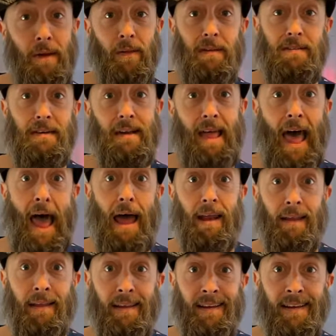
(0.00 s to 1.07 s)
to listen to that,
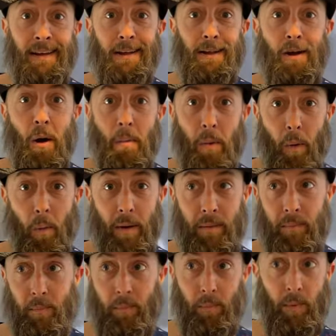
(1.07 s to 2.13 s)
you know, but
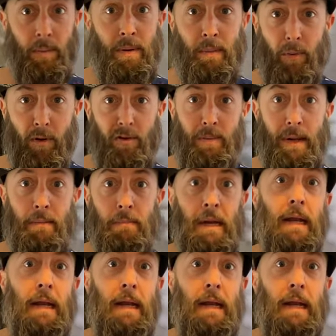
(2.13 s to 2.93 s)
when, when people are just being